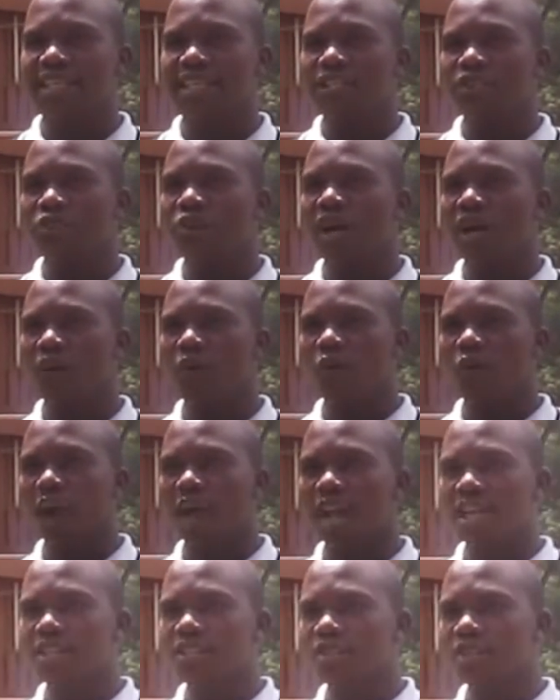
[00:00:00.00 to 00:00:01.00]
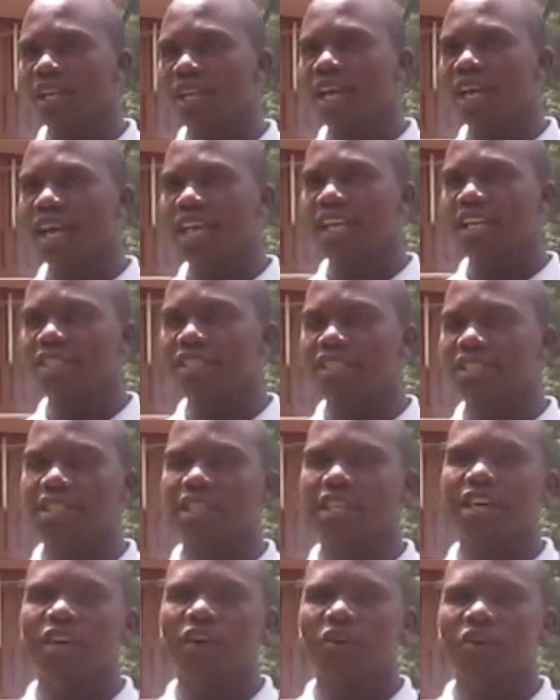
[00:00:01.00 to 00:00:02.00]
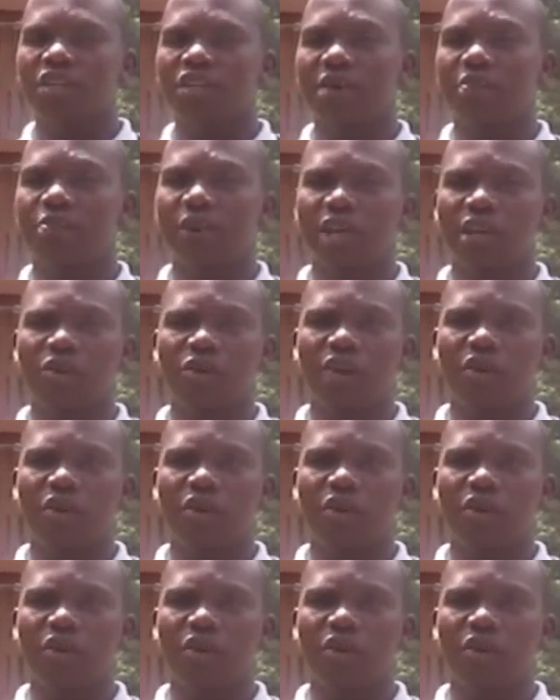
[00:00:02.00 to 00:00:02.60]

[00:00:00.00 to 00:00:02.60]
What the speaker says: to acquire solar energy on a PayGo